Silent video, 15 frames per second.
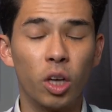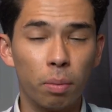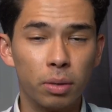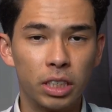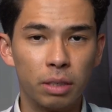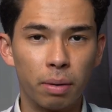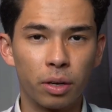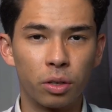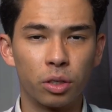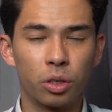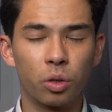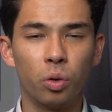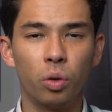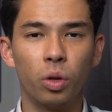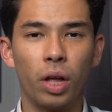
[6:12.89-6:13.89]
Thomas's Medical
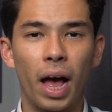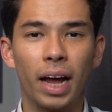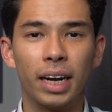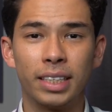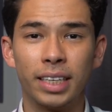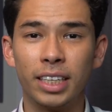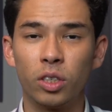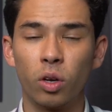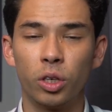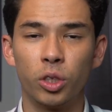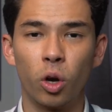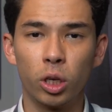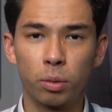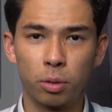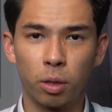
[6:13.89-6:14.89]
School, and King's College
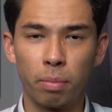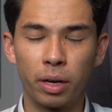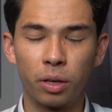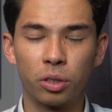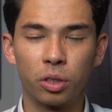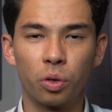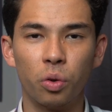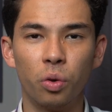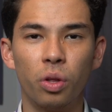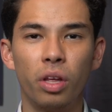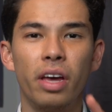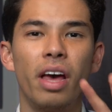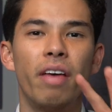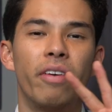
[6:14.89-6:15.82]
Hospital Medical School.